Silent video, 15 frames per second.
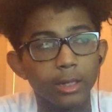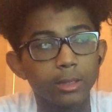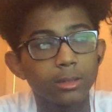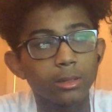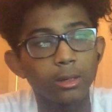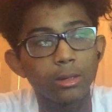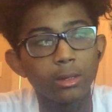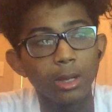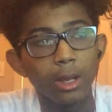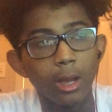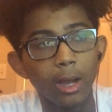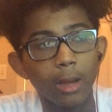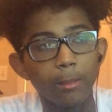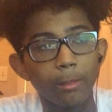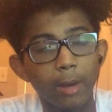so
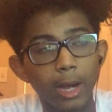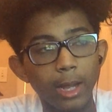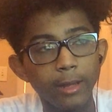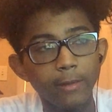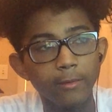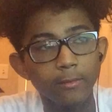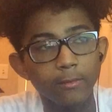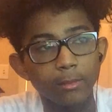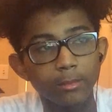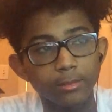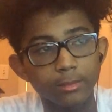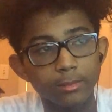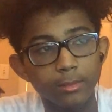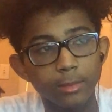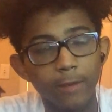my
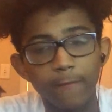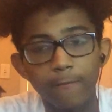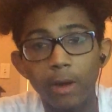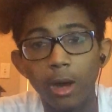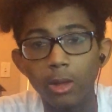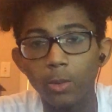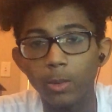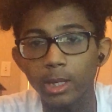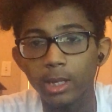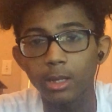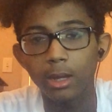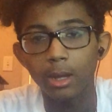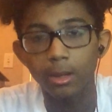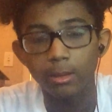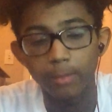following,
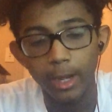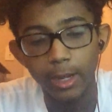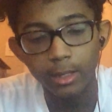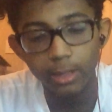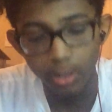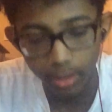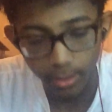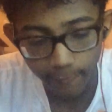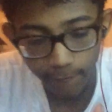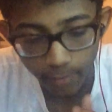my current